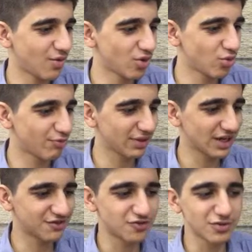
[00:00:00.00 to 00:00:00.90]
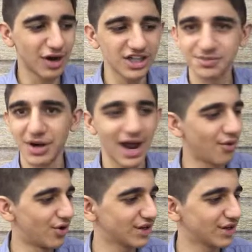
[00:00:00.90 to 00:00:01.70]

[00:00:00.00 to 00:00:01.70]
hour, we plug 50 miles per hour.